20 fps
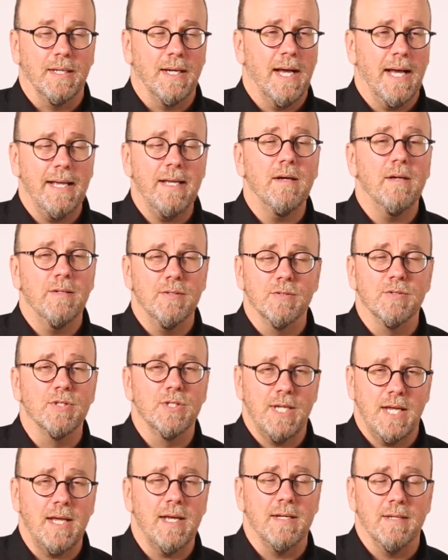I
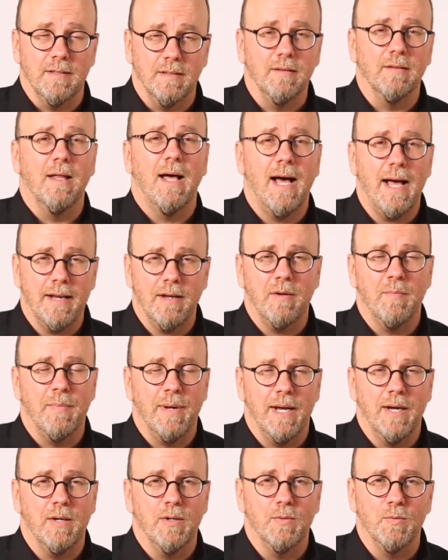understand a lot
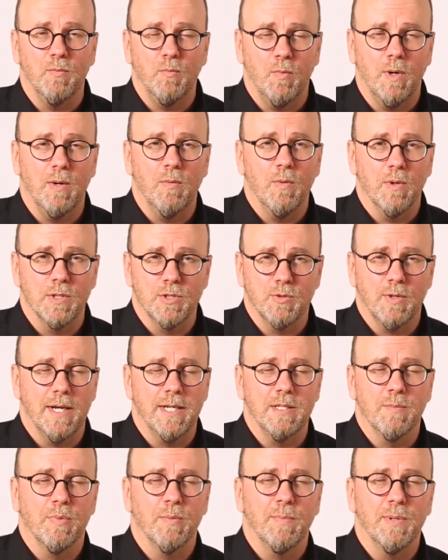about what we're
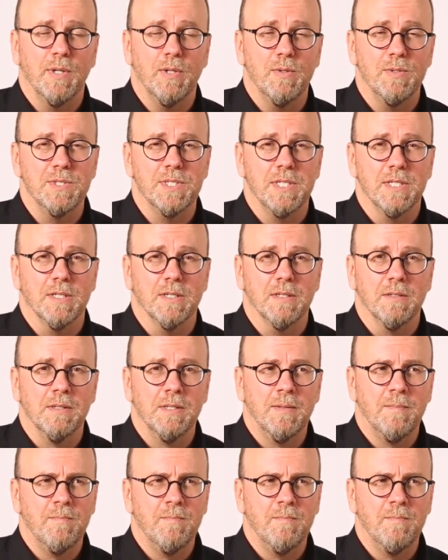trying to propose here.